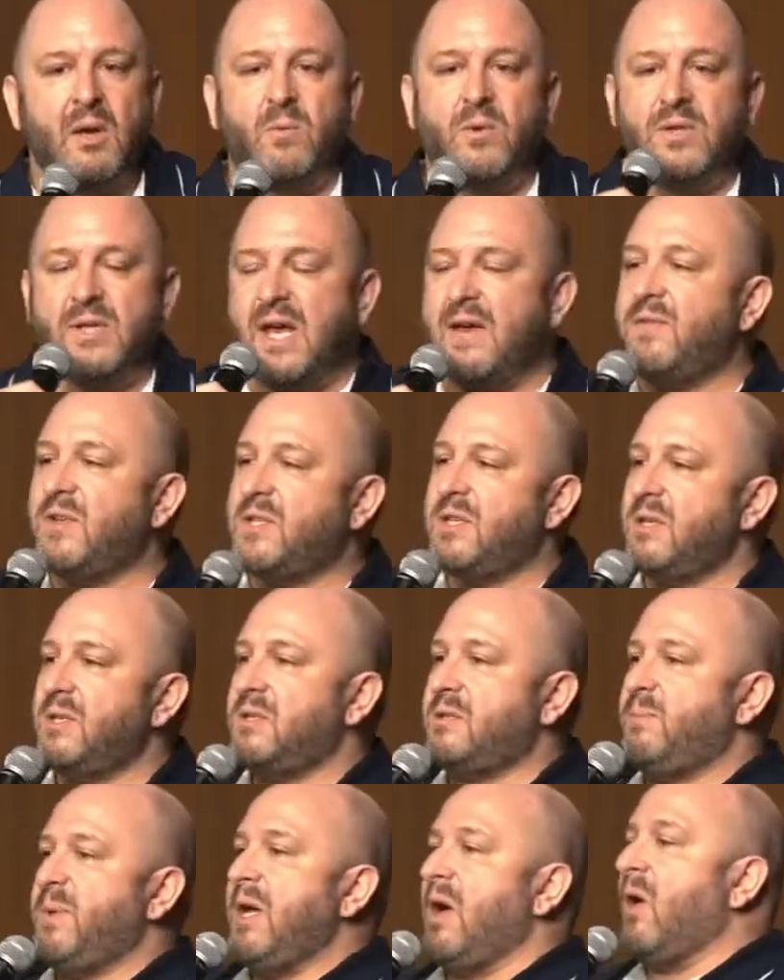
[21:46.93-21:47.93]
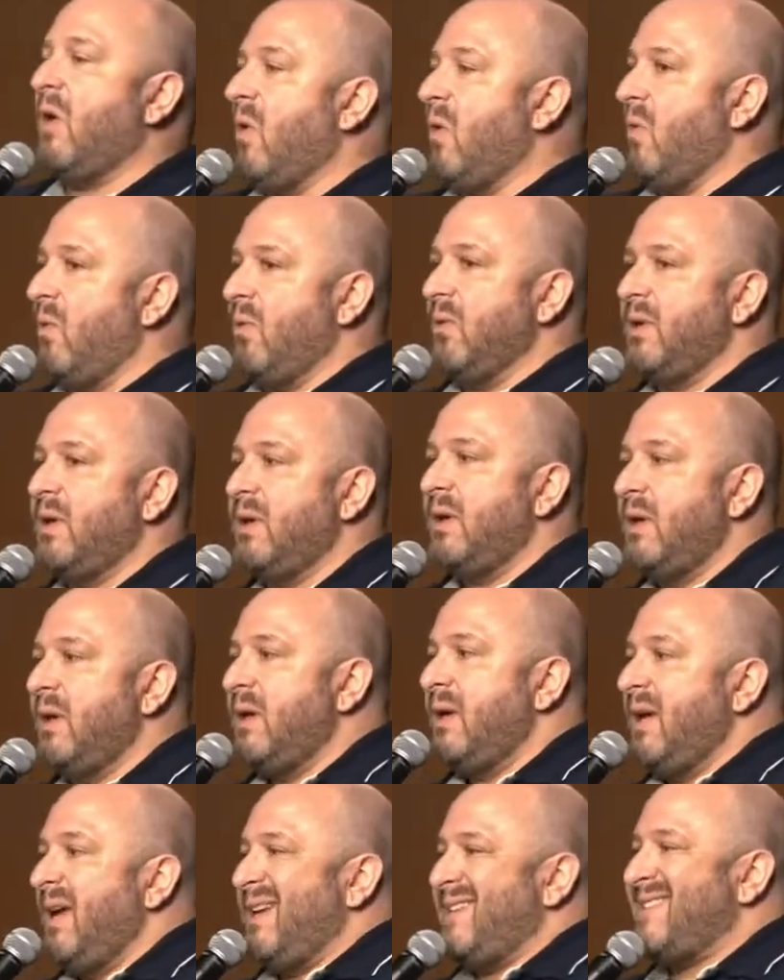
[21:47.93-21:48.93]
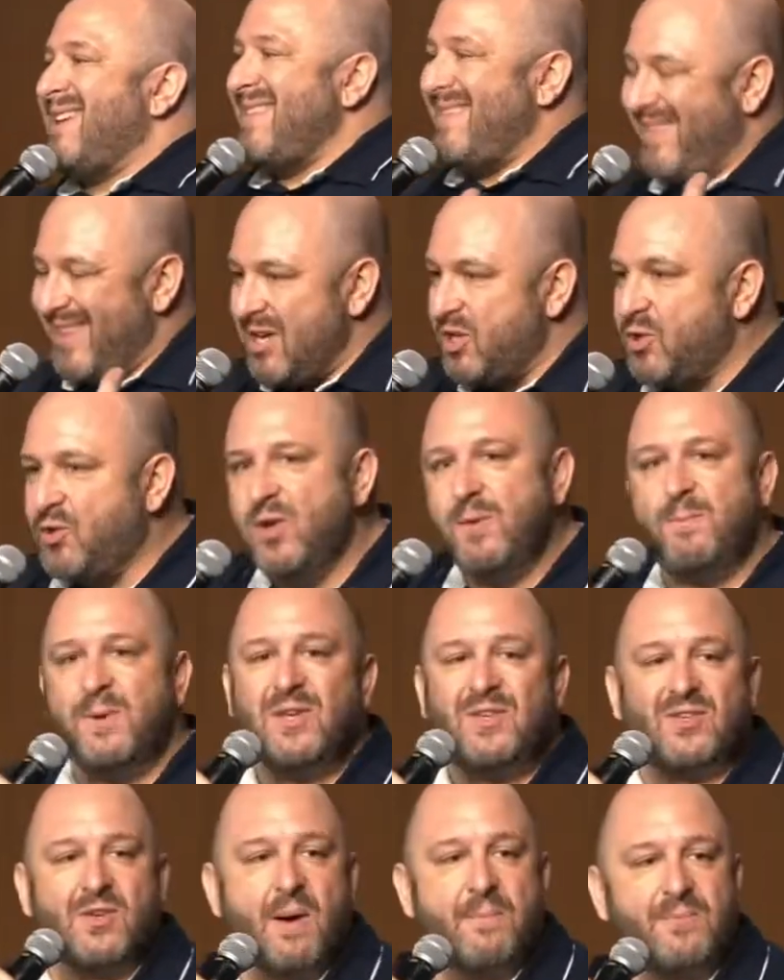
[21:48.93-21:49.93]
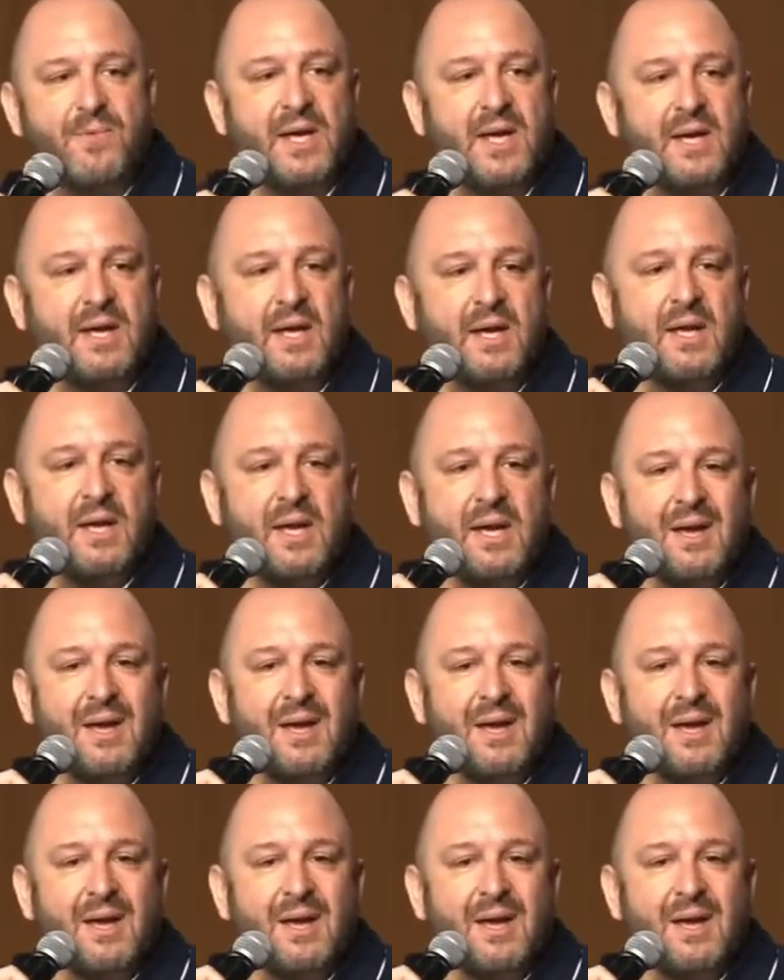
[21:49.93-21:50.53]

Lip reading: And when David says, behold, it's that this should be something